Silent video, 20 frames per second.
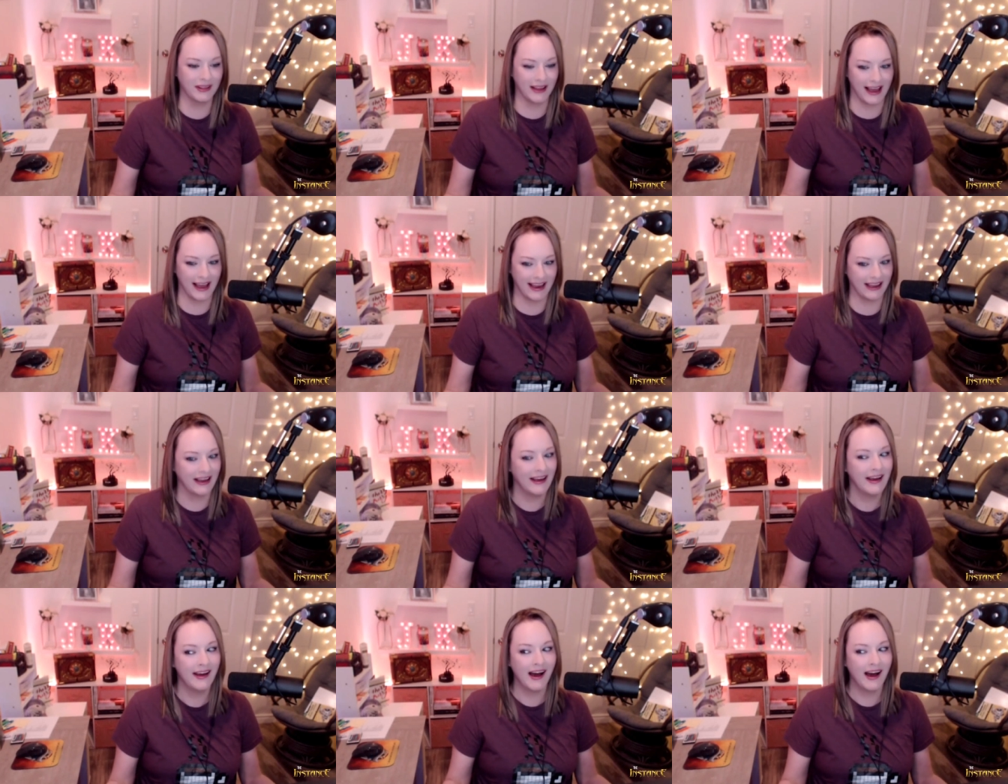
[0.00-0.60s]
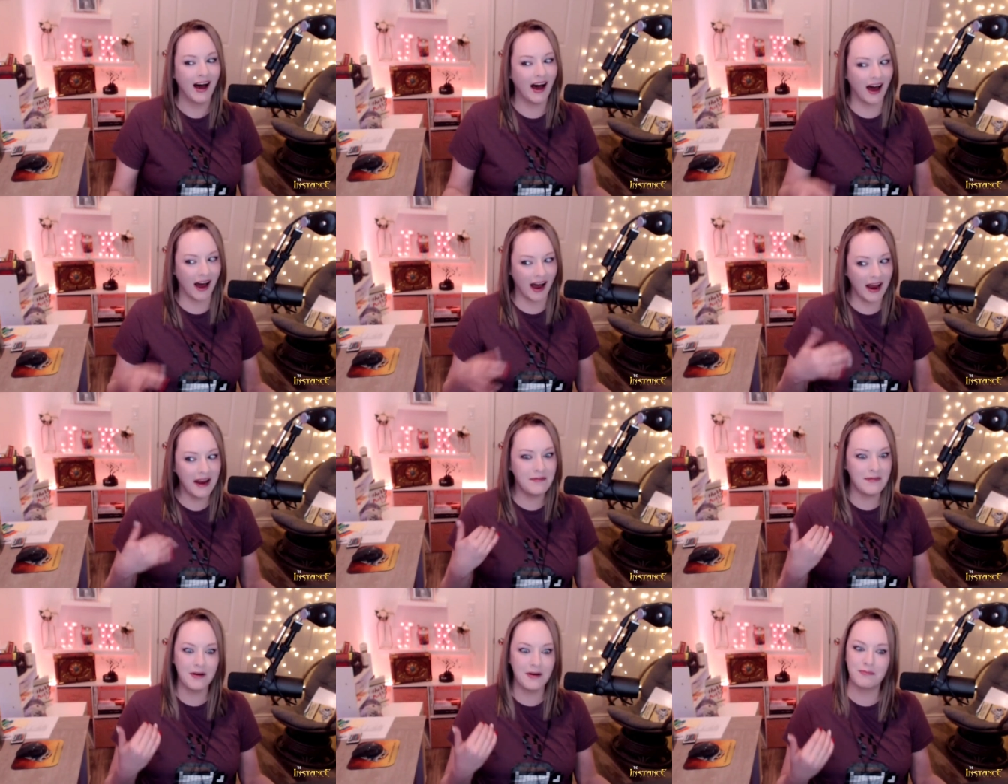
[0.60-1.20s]
Yeah. Like,
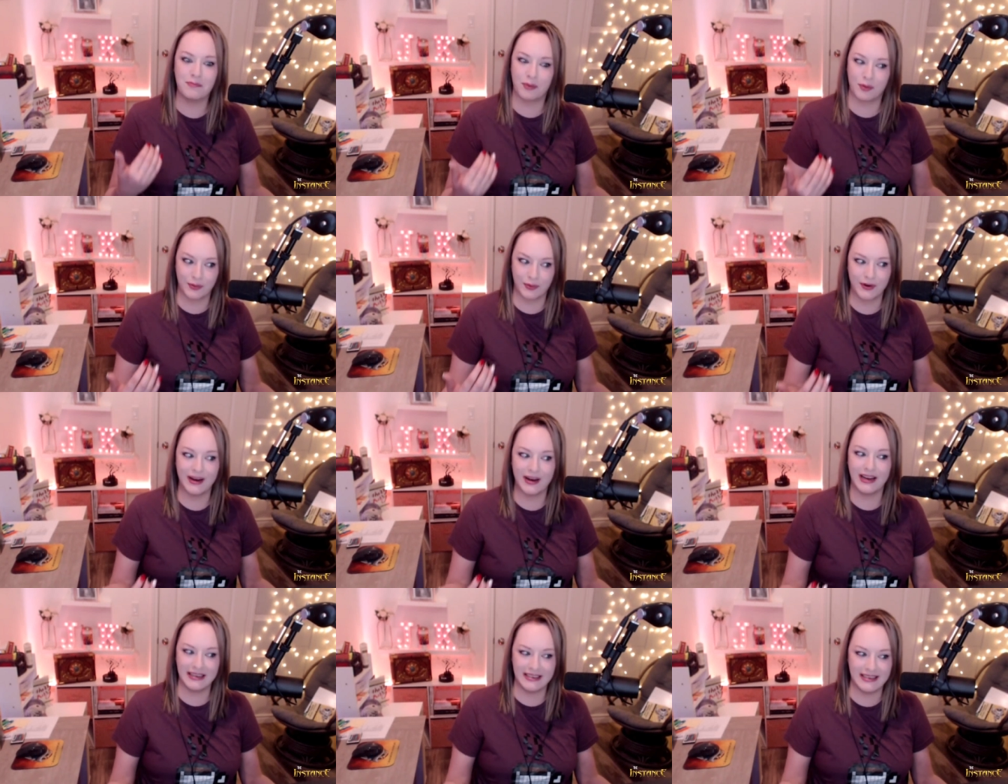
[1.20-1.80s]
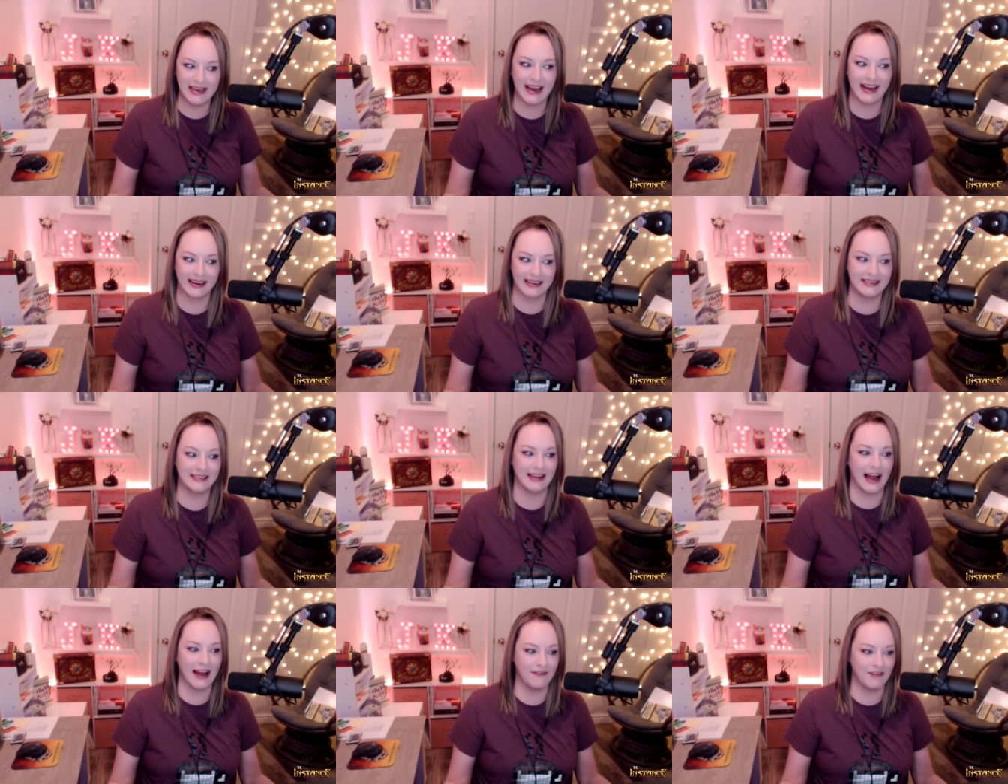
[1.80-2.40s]
I'm a pretty tech
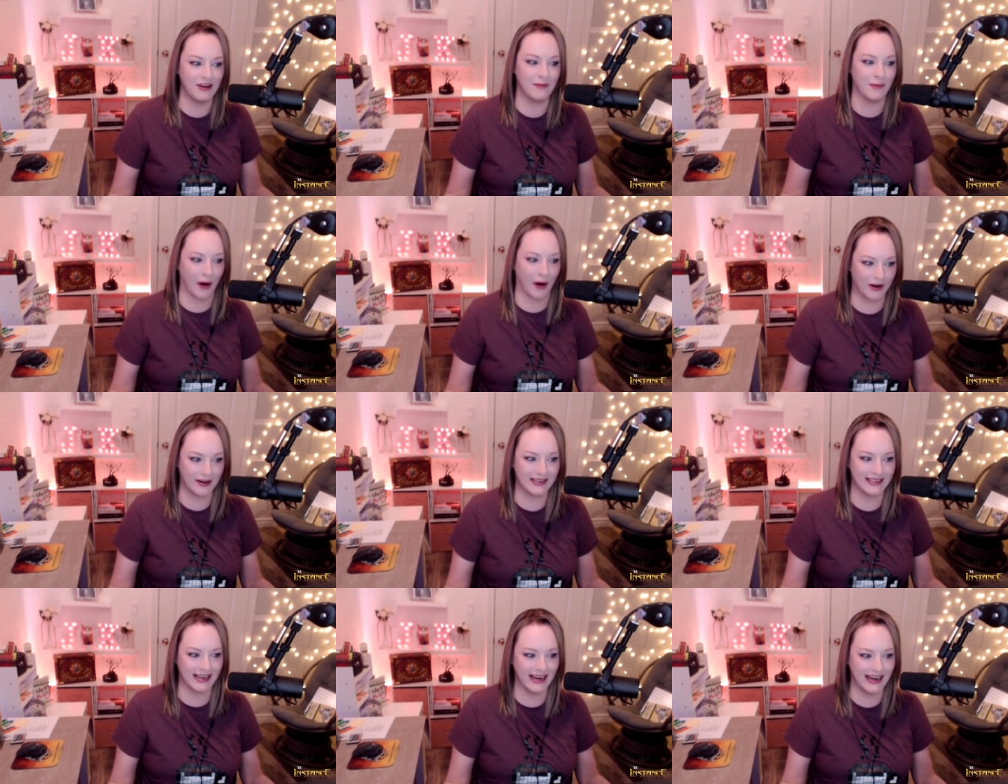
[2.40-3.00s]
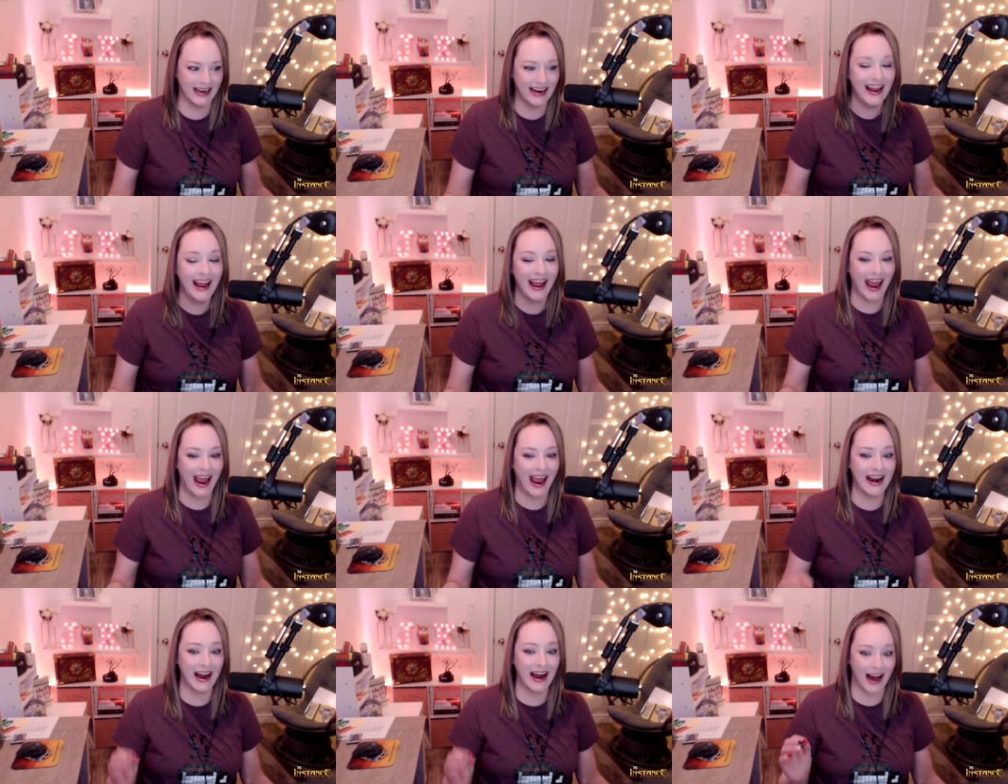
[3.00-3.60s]
savvy person
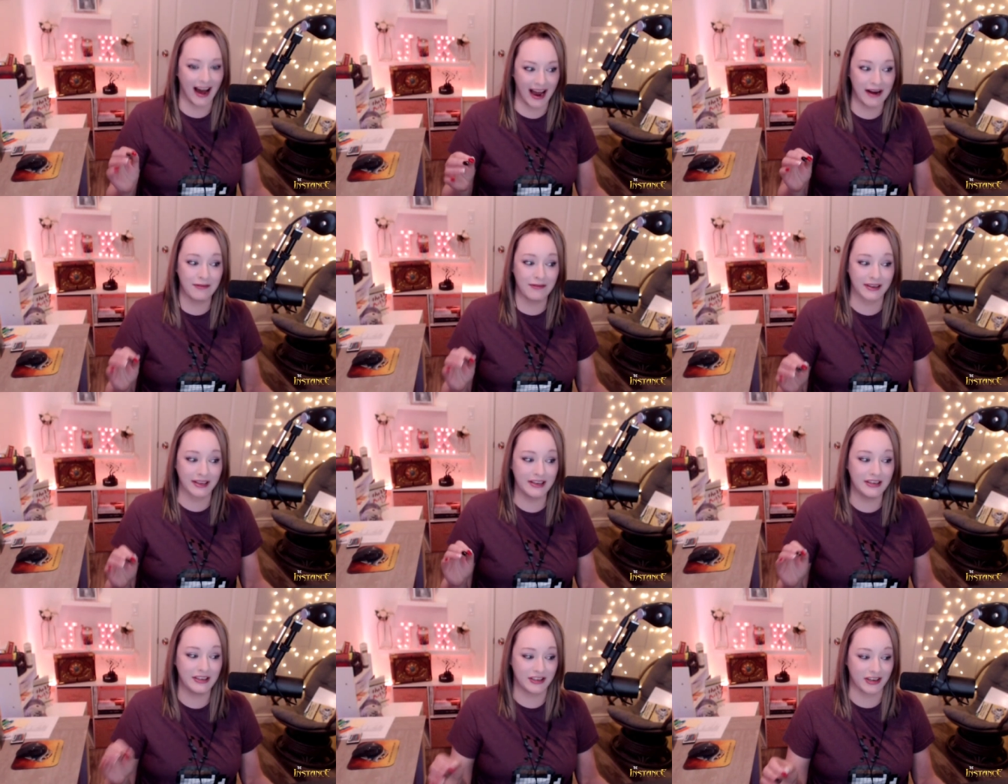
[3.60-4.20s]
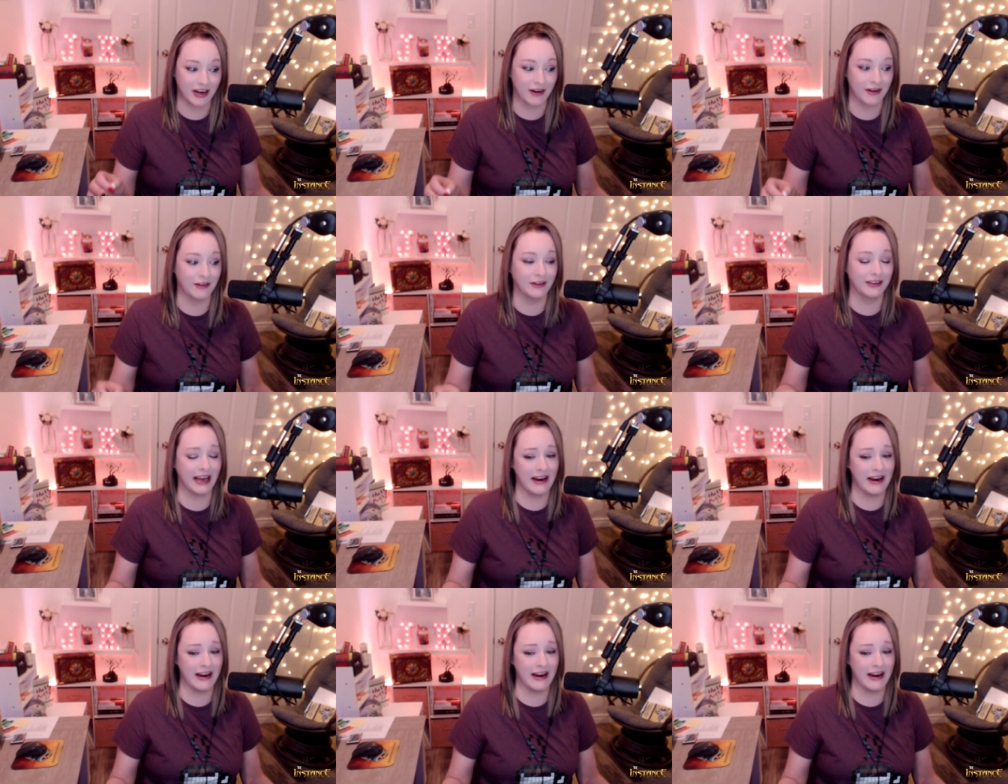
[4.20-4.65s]
and I really struggled.